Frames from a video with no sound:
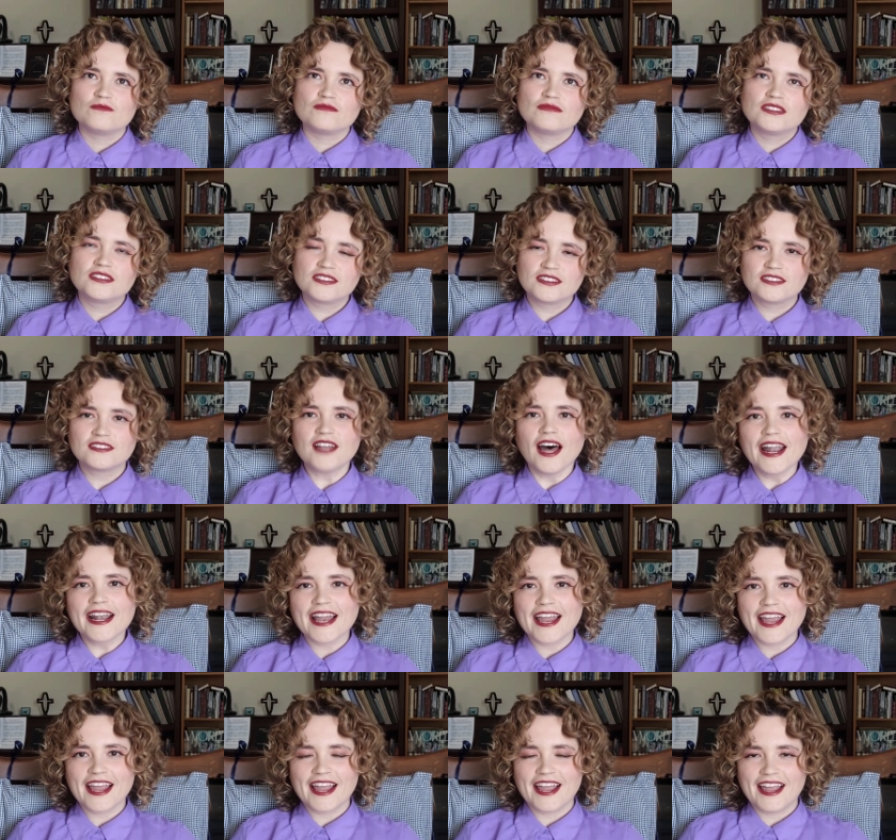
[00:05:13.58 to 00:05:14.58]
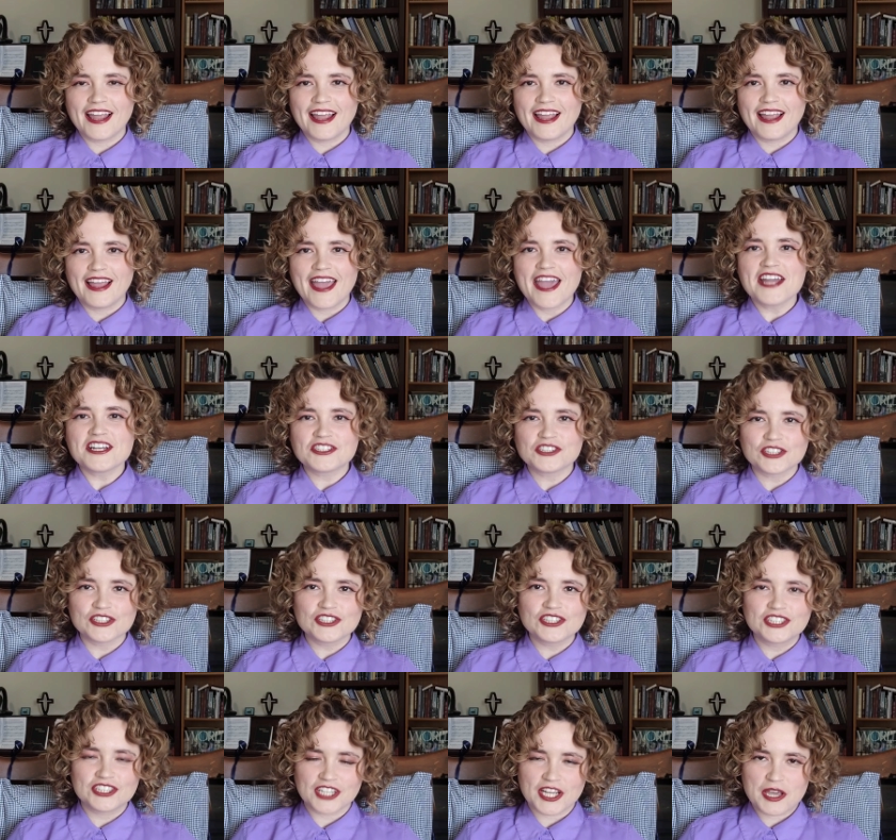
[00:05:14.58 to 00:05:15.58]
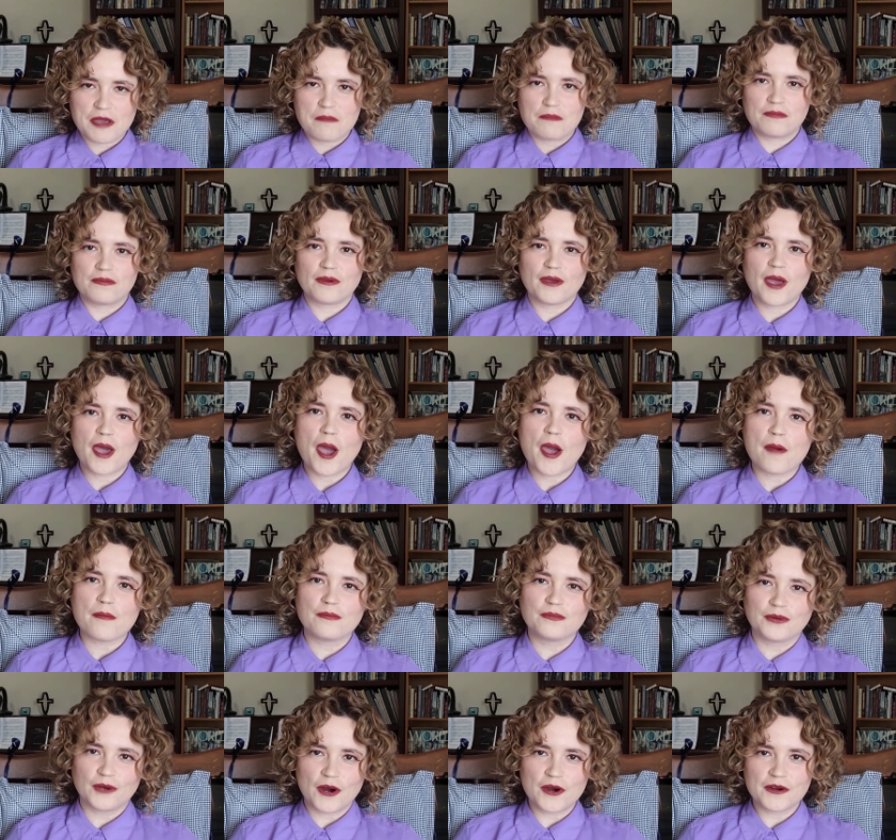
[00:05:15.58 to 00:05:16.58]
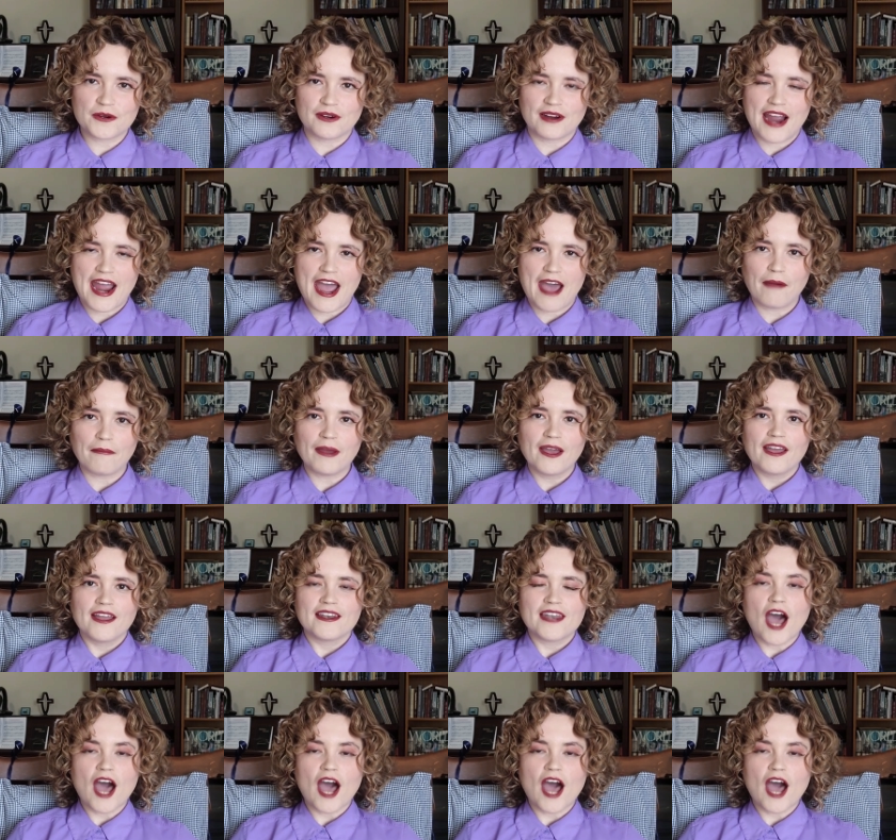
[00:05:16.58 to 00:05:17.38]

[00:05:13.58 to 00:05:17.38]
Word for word: study internship program.